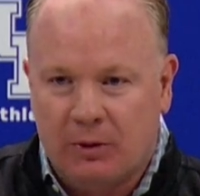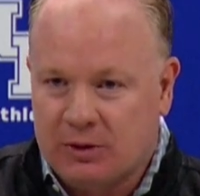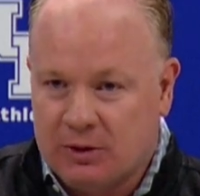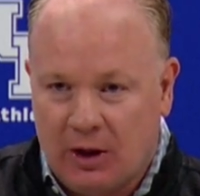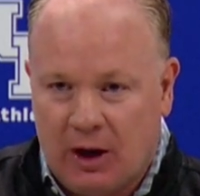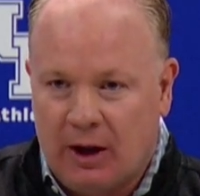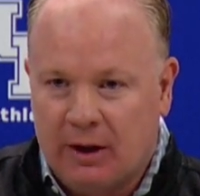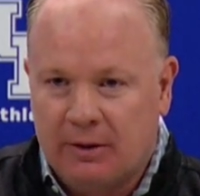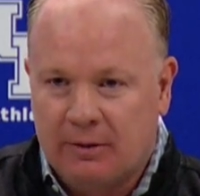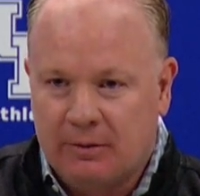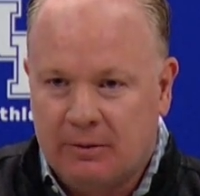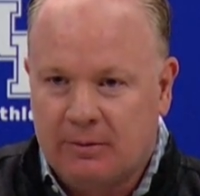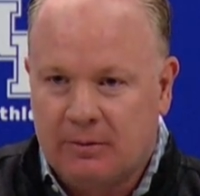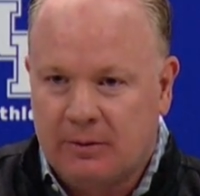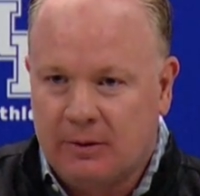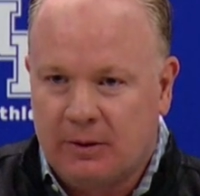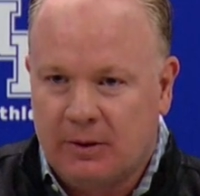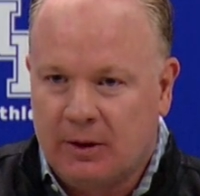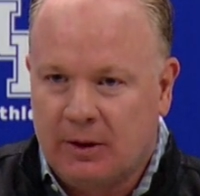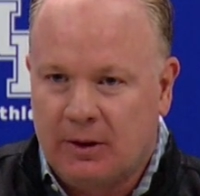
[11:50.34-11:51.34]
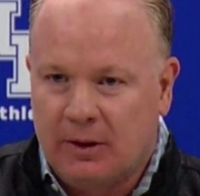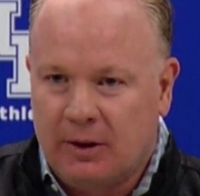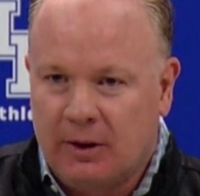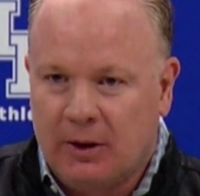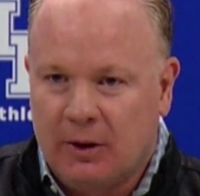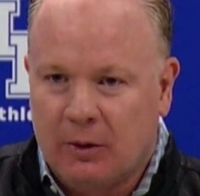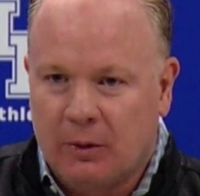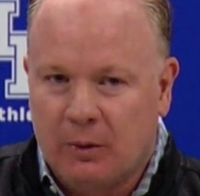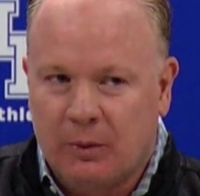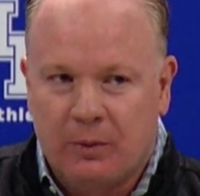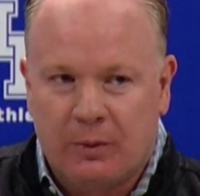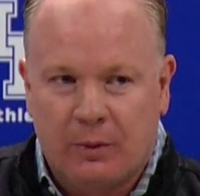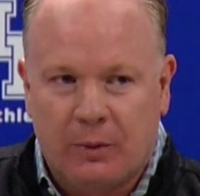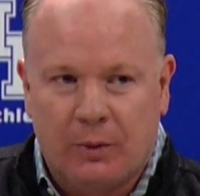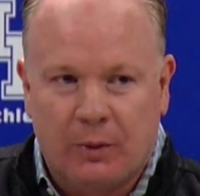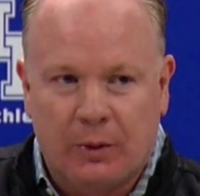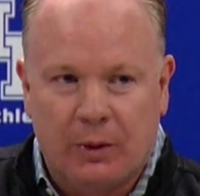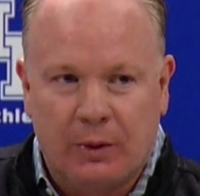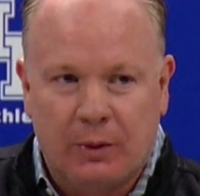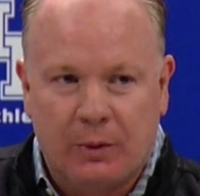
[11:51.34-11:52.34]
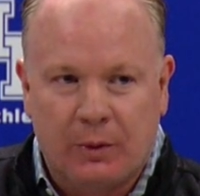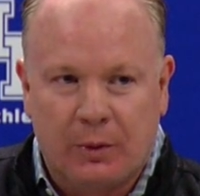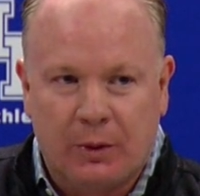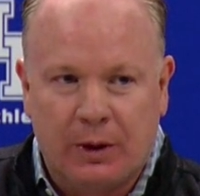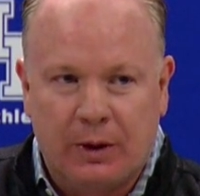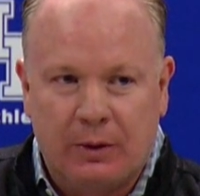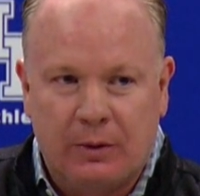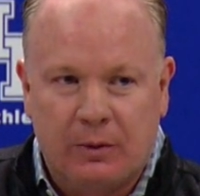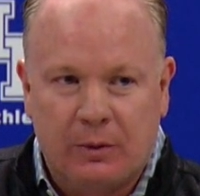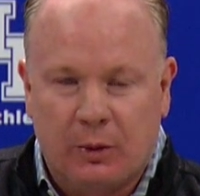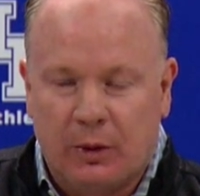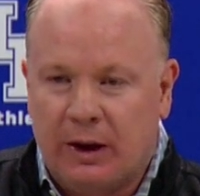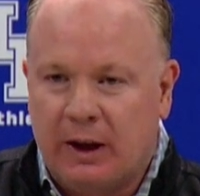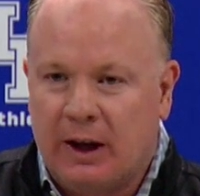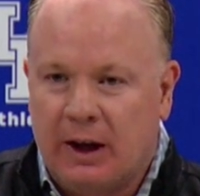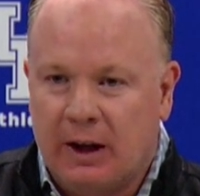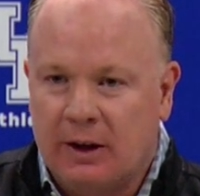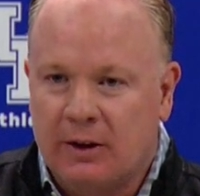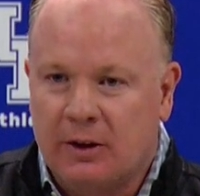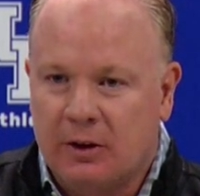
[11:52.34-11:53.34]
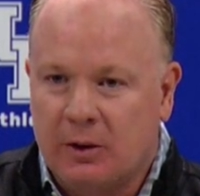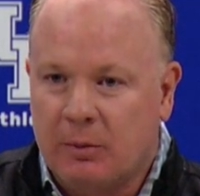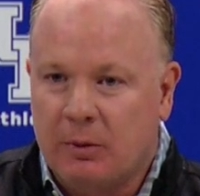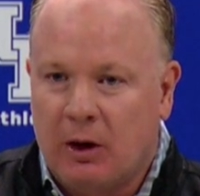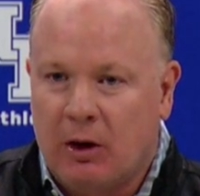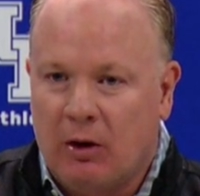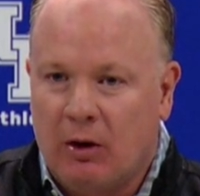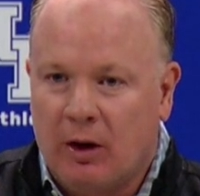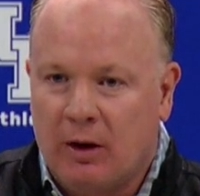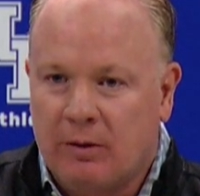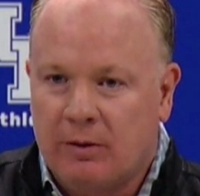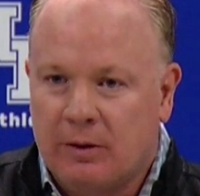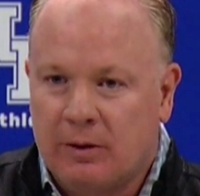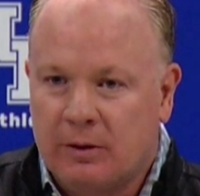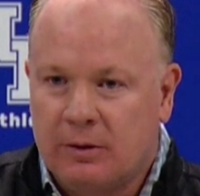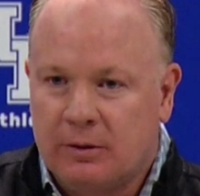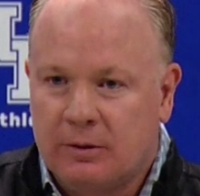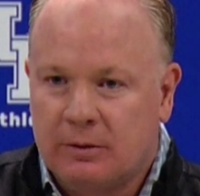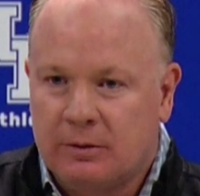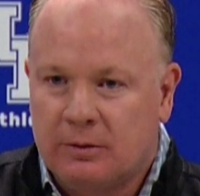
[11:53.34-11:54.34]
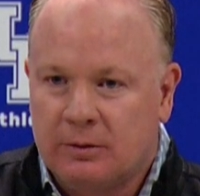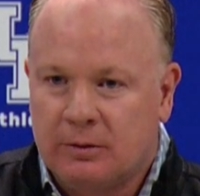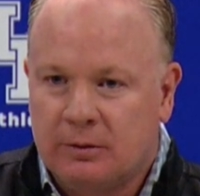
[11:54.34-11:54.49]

that was not, you know, we handed the ball off.